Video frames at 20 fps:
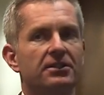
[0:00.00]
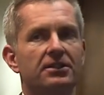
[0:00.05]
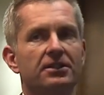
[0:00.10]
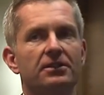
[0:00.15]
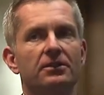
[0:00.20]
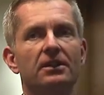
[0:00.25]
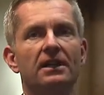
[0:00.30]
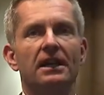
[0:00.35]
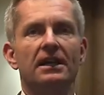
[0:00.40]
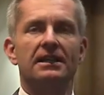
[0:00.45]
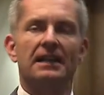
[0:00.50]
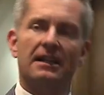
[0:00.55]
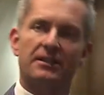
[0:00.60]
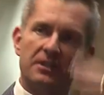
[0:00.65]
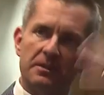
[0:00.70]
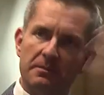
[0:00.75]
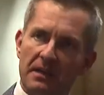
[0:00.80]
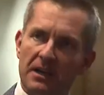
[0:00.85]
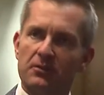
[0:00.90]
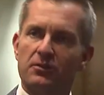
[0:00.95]
to, to
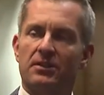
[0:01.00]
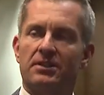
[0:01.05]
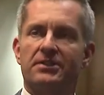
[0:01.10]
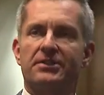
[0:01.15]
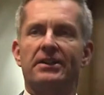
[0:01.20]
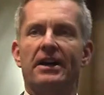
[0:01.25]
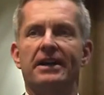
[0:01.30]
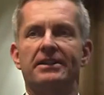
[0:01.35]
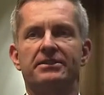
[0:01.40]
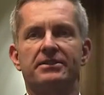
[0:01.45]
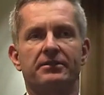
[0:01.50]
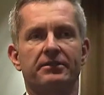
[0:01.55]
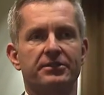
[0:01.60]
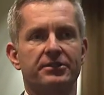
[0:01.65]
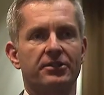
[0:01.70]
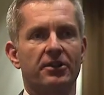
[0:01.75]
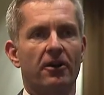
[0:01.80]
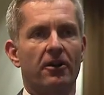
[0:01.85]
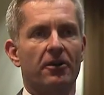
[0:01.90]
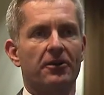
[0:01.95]
actually measure the sizes of the
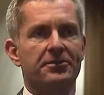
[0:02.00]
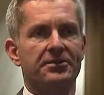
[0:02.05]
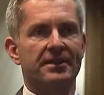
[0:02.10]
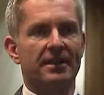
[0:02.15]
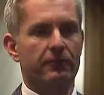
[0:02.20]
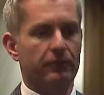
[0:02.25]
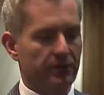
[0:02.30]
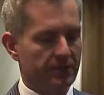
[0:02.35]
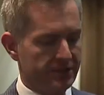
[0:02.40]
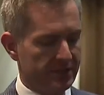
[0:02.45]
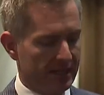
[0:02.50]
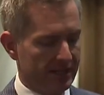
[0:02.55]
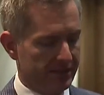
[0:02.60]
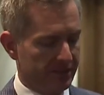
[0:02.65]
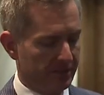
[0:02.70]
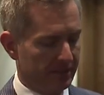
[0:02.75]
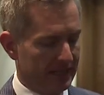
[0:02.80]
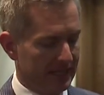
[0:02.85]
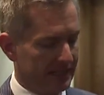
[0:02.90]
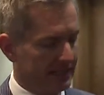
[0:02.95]
stars and therefore the size
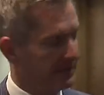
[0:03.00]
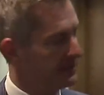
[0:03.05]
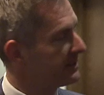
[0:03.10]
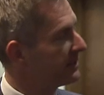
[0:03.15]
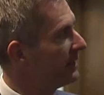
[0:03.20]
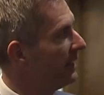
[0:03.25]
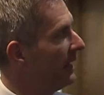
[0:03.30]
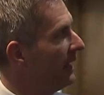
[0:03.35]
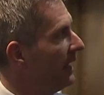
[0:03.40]
of the planets.